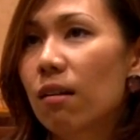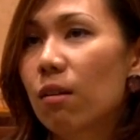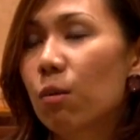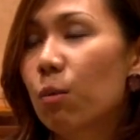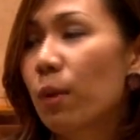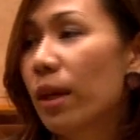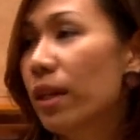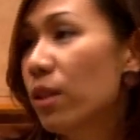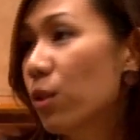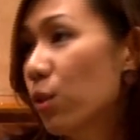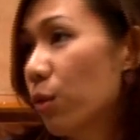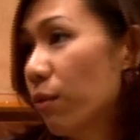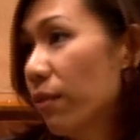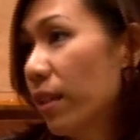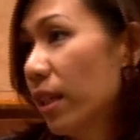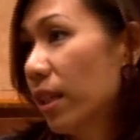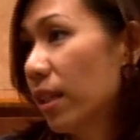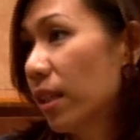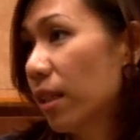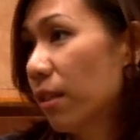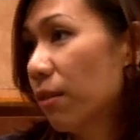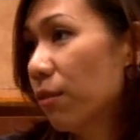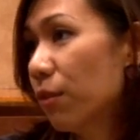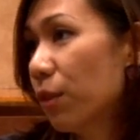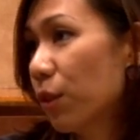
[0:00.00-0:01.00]
went to
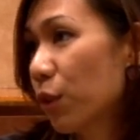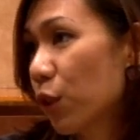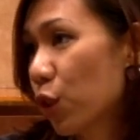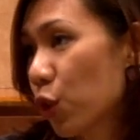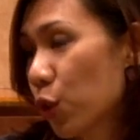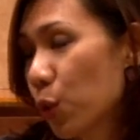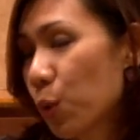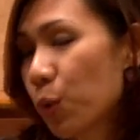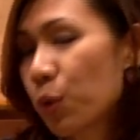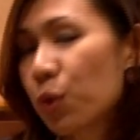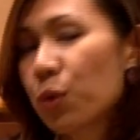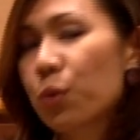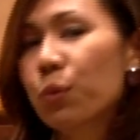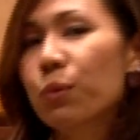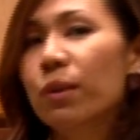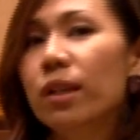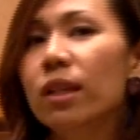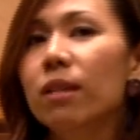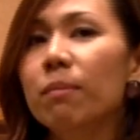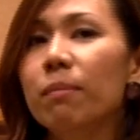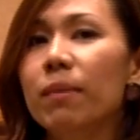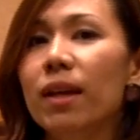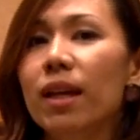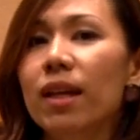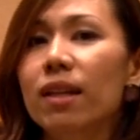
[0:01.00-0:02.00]
Vietnam for a short
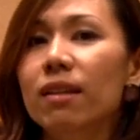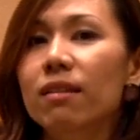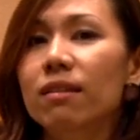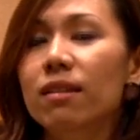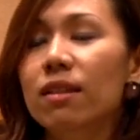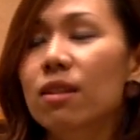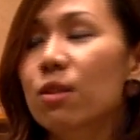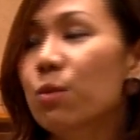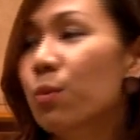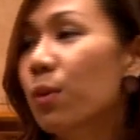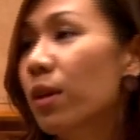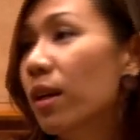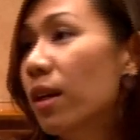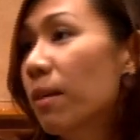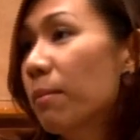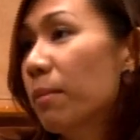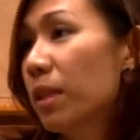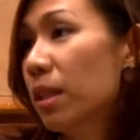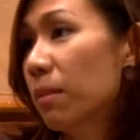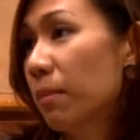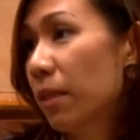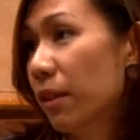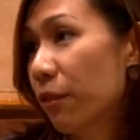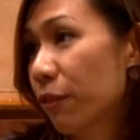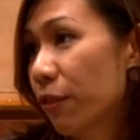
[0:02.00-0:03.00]
trip, and that's where I
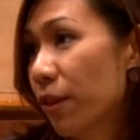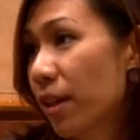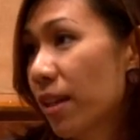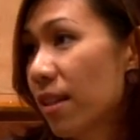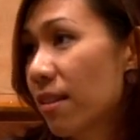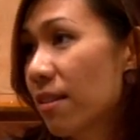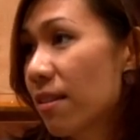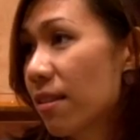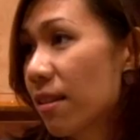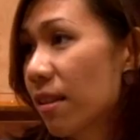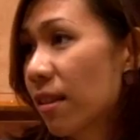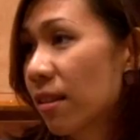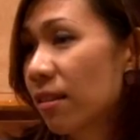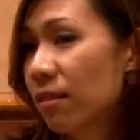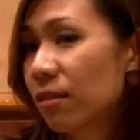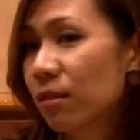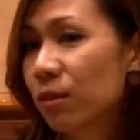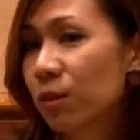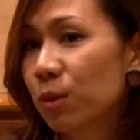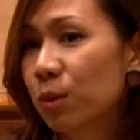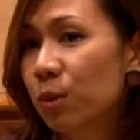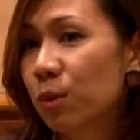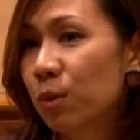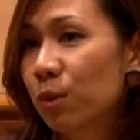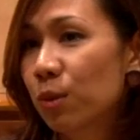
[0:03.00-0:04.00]
meet my friends
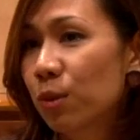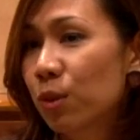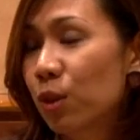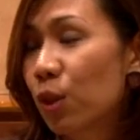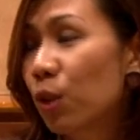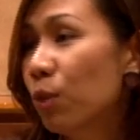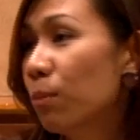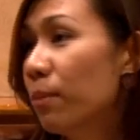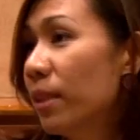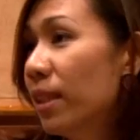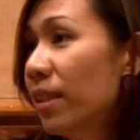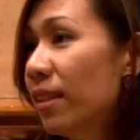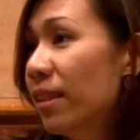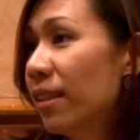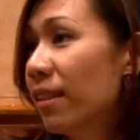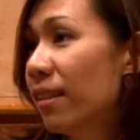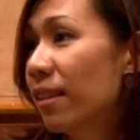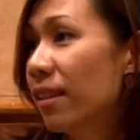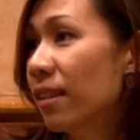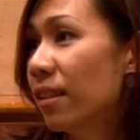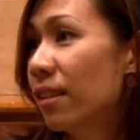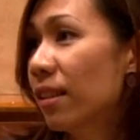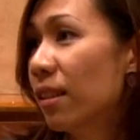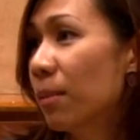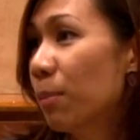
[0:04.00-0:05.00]
and who told me there
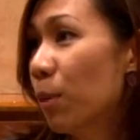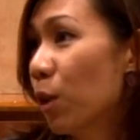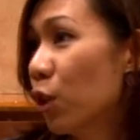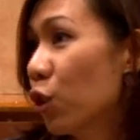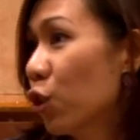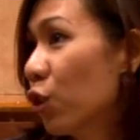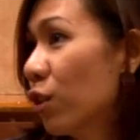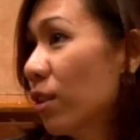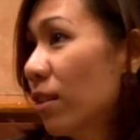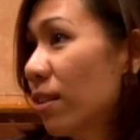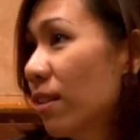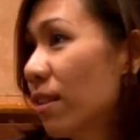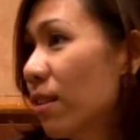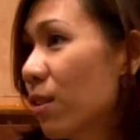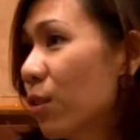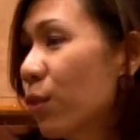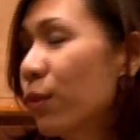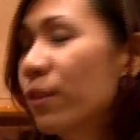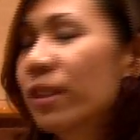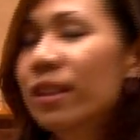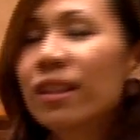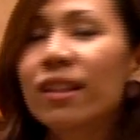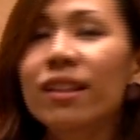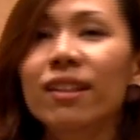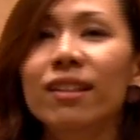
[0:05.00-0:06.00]
are opportunities
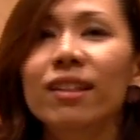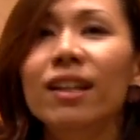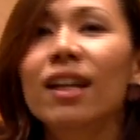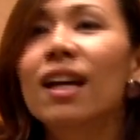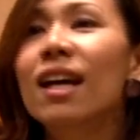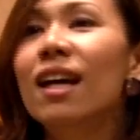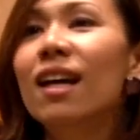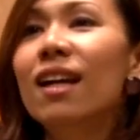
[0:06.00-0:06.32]
over there.